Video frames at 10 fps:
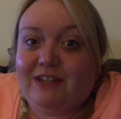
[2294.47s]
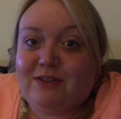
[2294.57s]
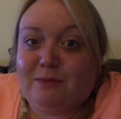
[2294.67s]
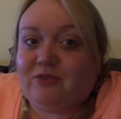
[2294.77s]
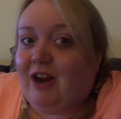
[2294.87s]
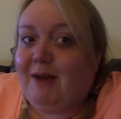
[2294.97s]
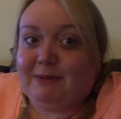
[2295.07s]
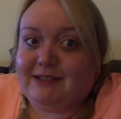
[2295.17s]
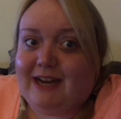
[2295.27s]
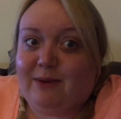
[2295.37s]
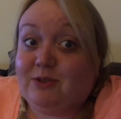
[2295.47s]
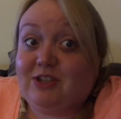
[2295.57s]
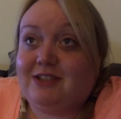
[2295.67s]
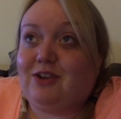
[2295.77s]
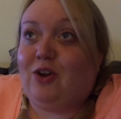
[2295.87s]
subscribers now, which
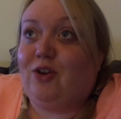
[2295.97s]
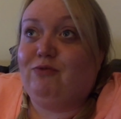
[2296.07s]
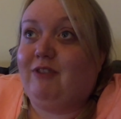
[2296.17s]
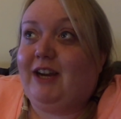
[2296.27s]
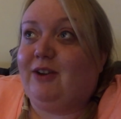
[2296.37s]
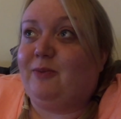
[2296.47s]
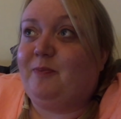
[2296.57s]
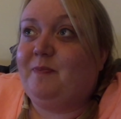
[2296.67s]
is unreal.